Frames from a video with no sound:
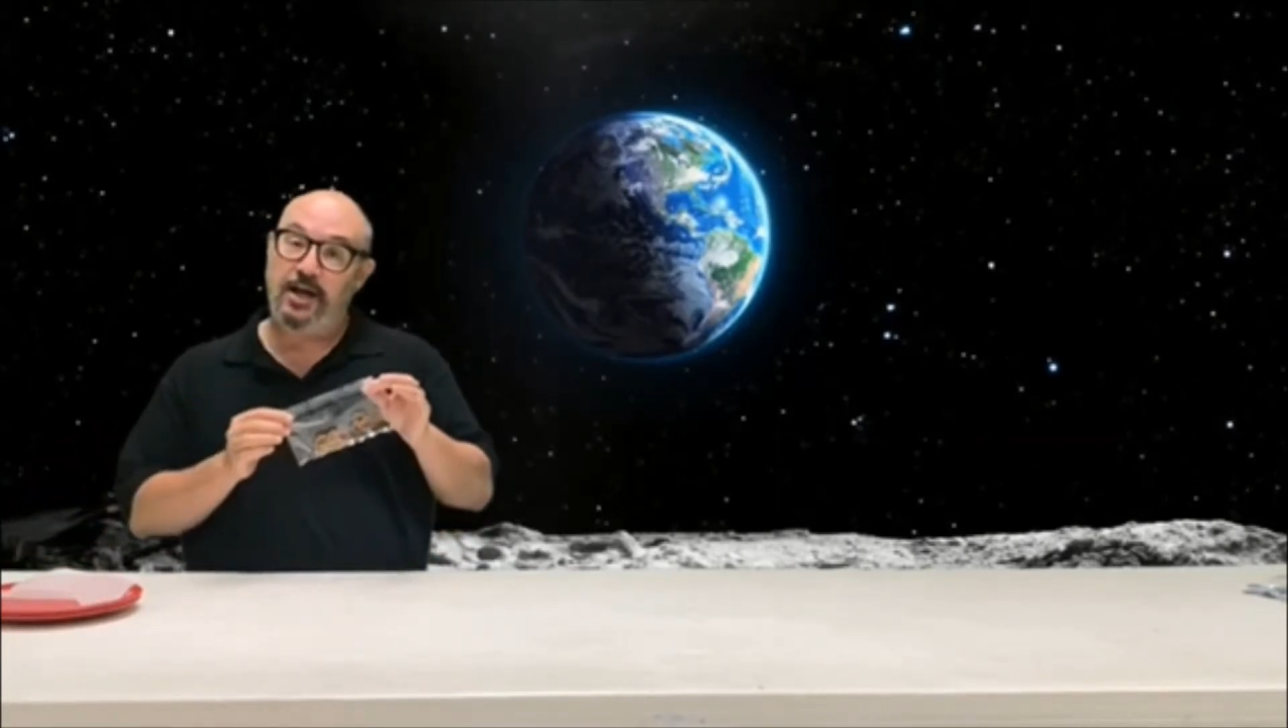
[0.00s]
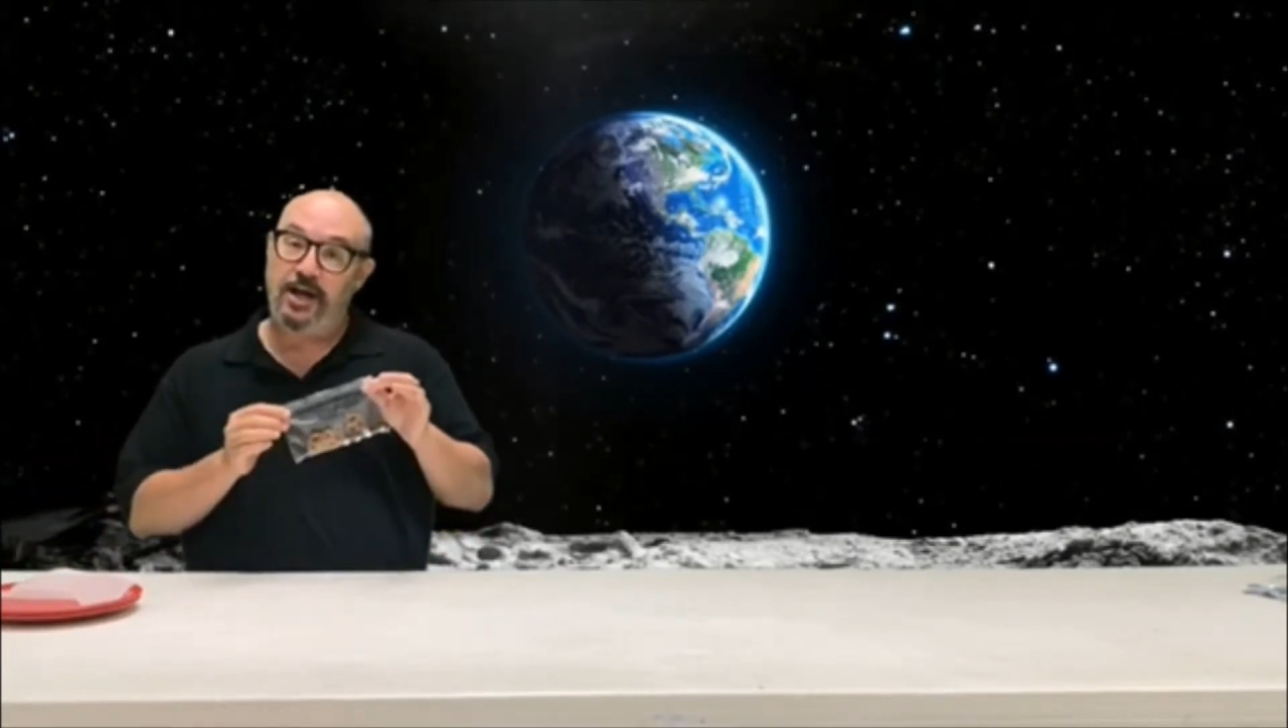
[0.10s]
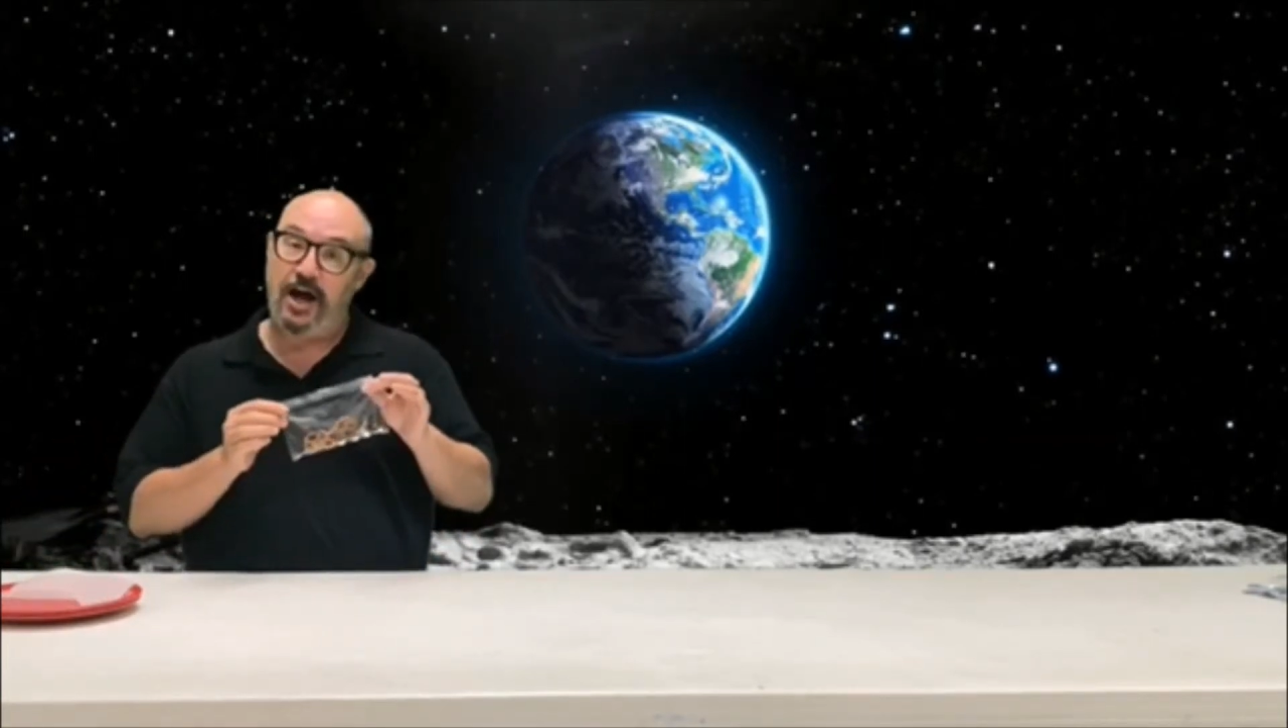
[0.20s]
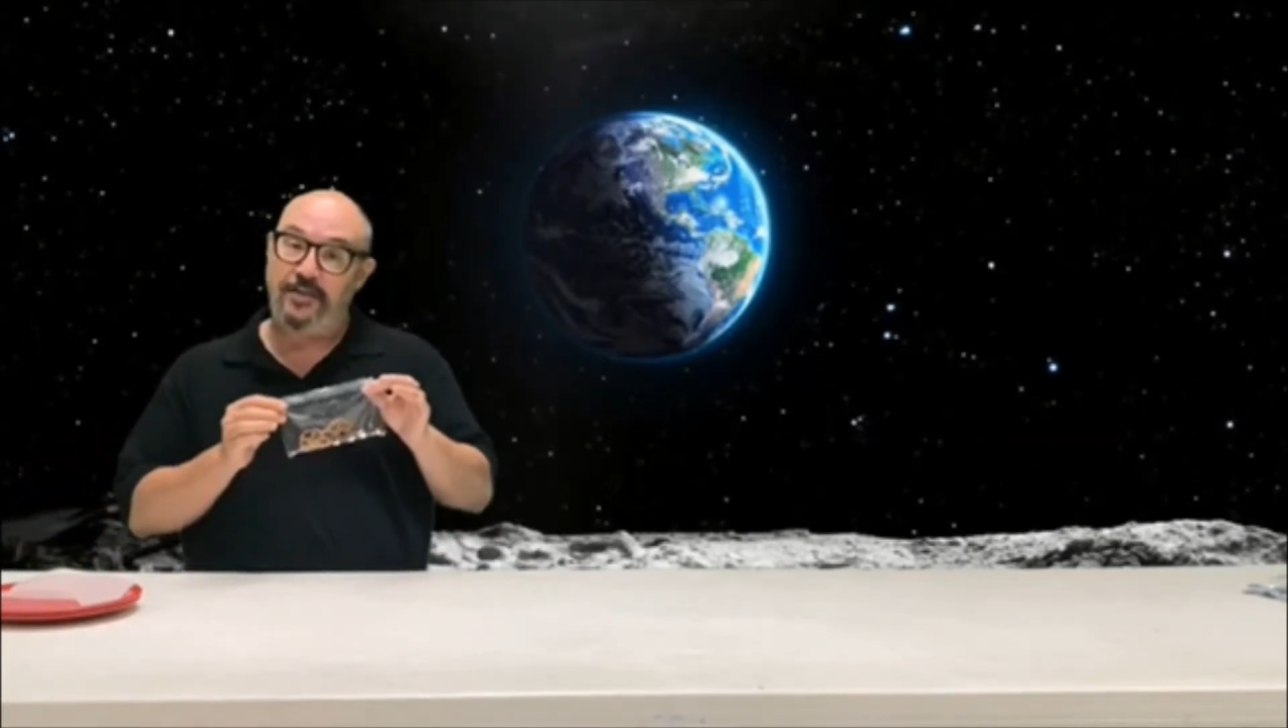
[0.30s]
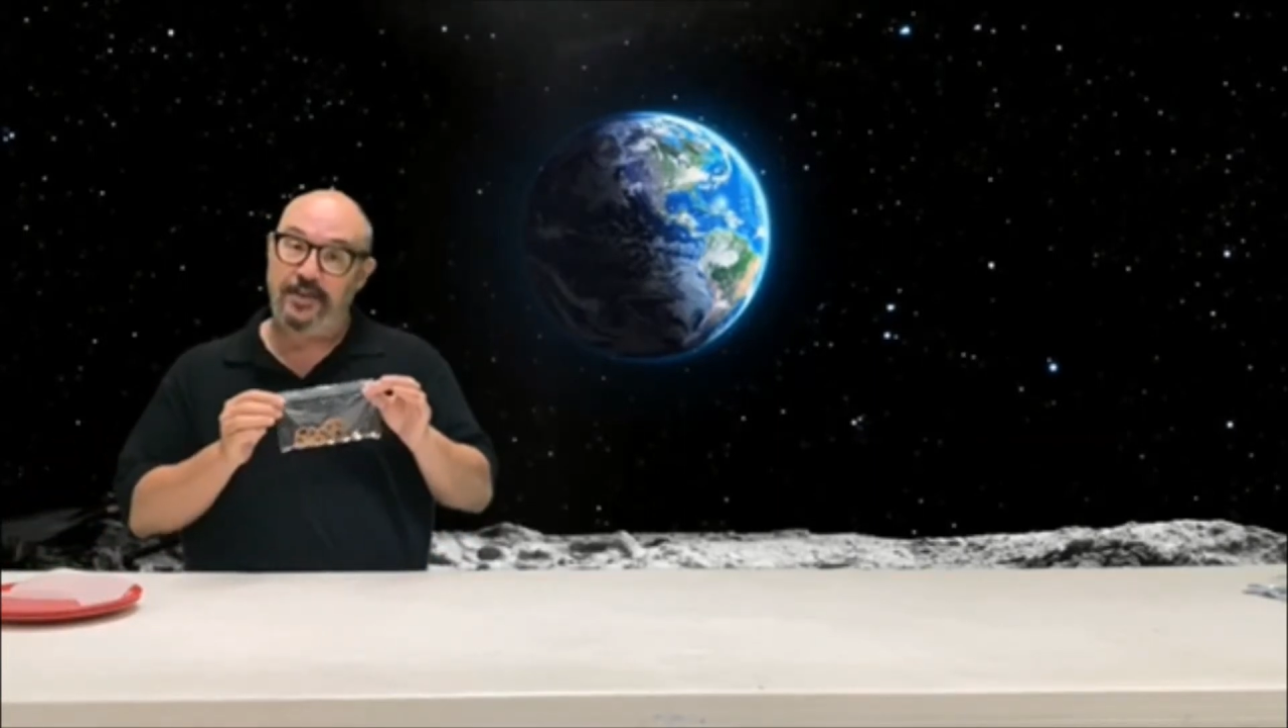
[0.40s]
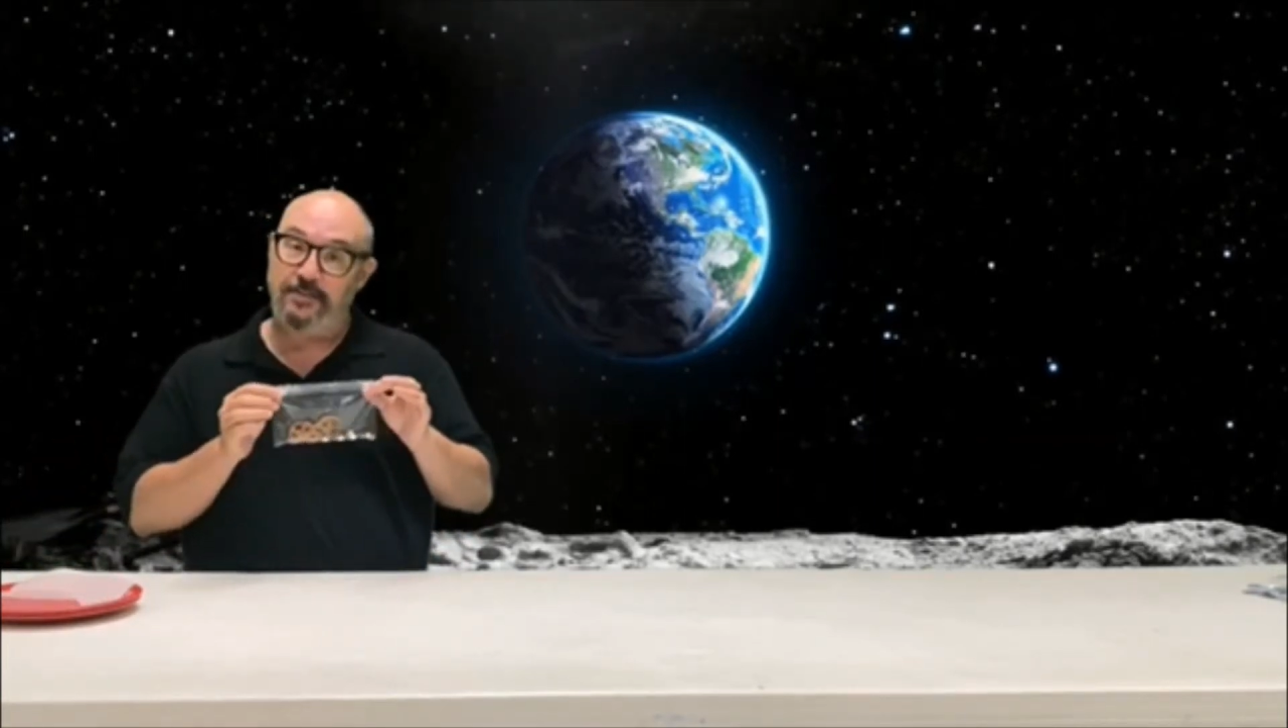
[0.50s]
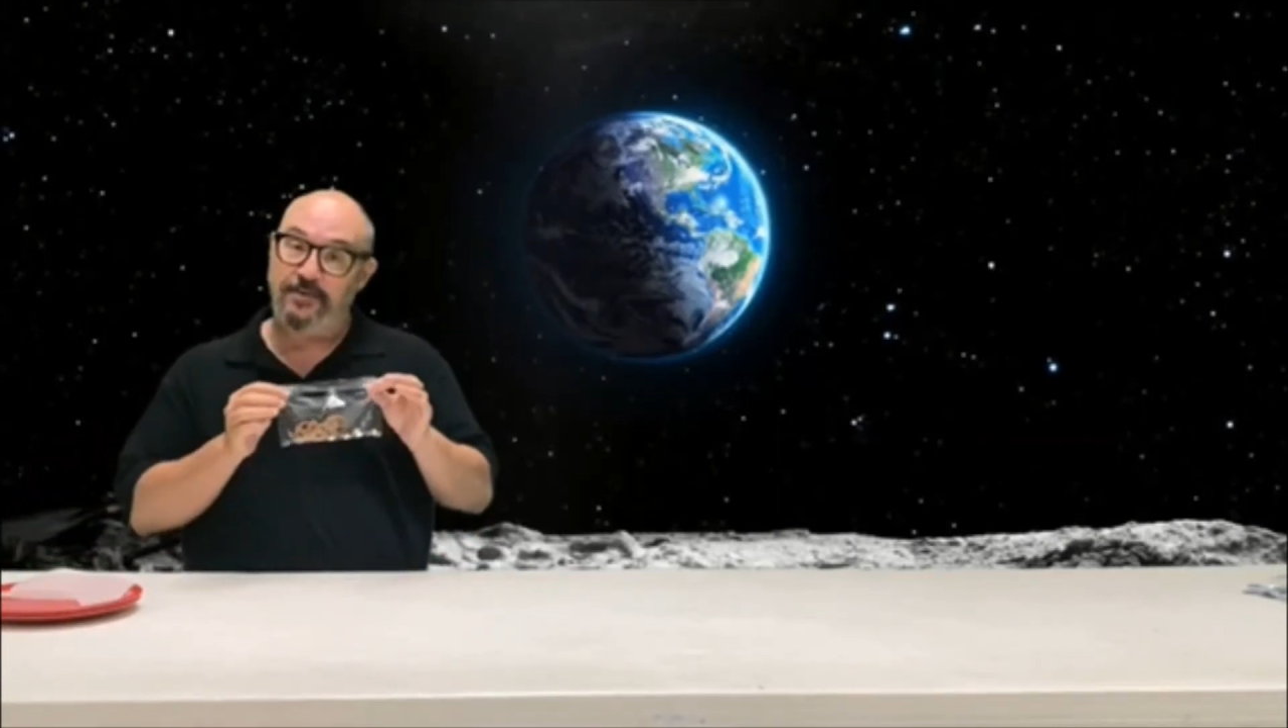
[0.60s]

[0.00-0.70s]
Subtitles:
gotten them.